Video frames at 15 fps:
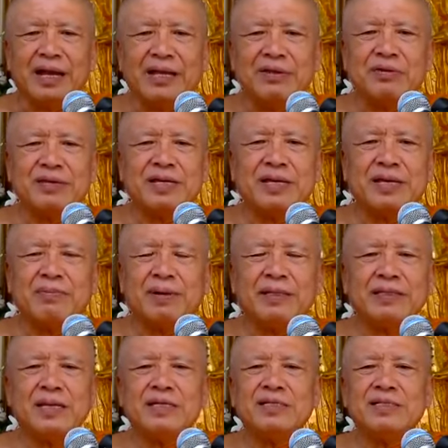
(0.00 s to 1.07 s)
And you keep
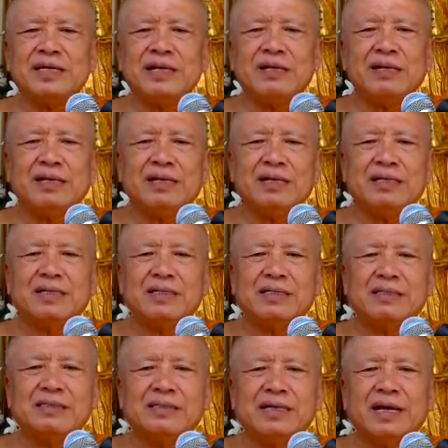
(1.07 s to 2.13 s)
attention
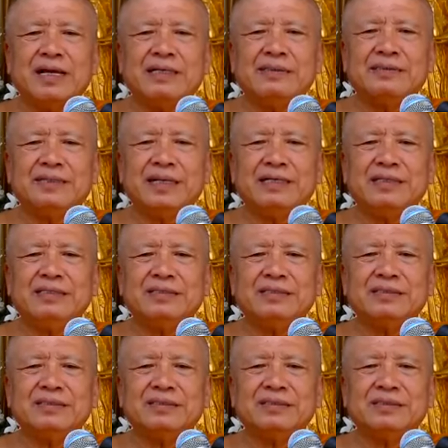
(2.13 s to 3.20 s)
and
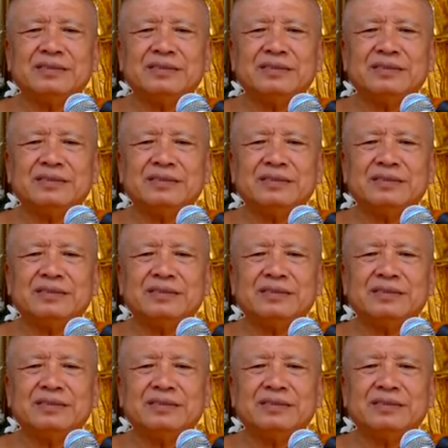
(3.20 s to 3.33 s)
sense,